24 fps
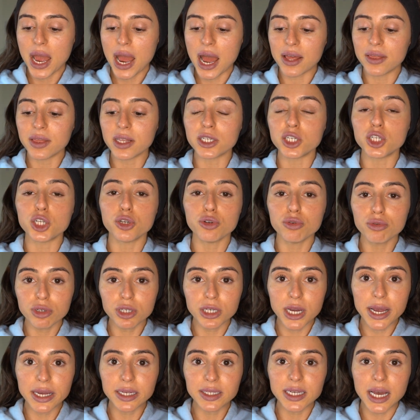And the two
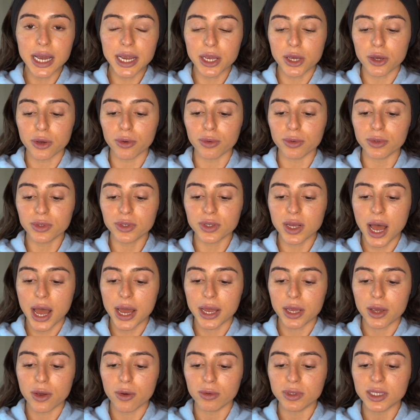shades I
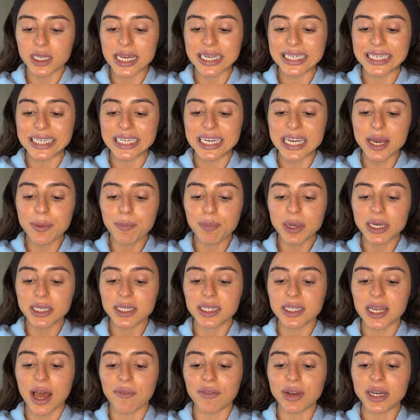use Deep
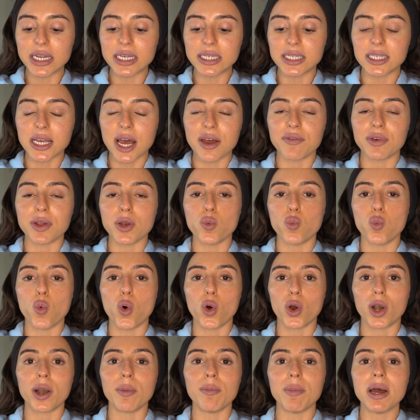77
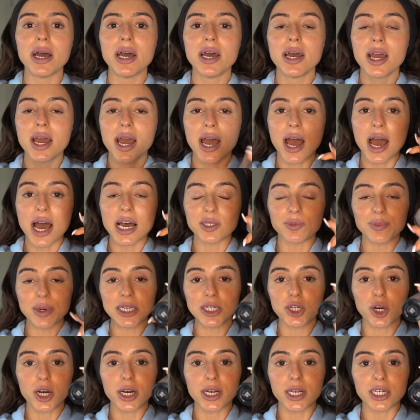Warm as my
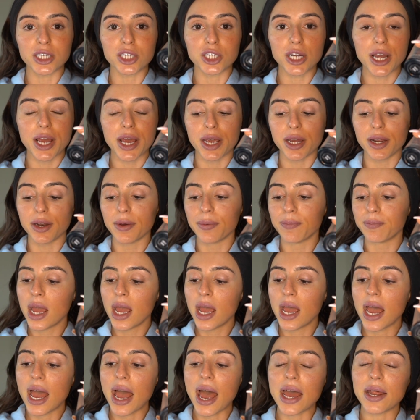darkest shade,
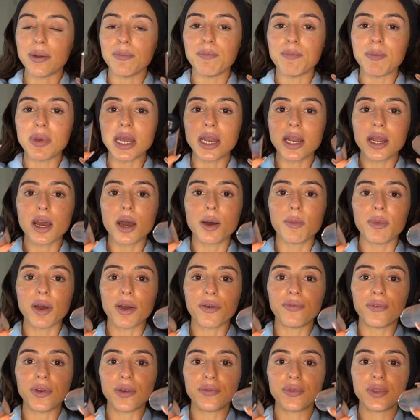and Medium
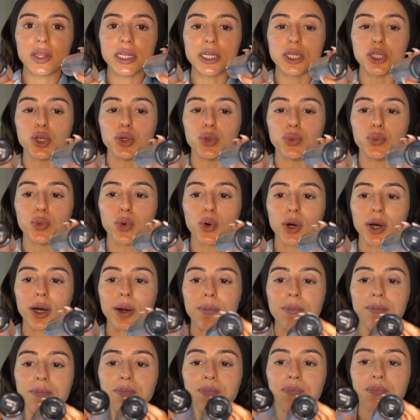52
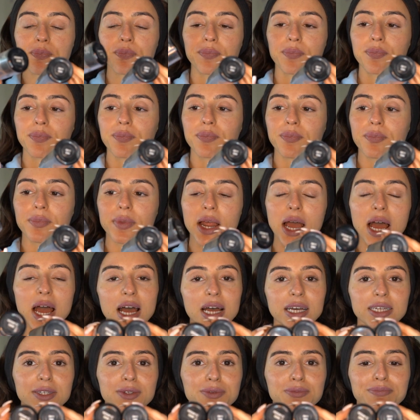Warm
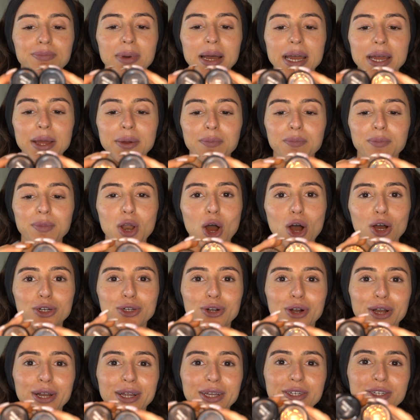as my not
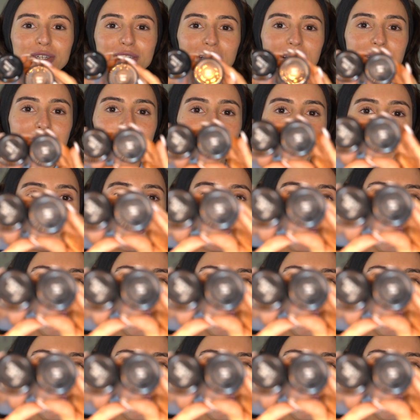darkest shade.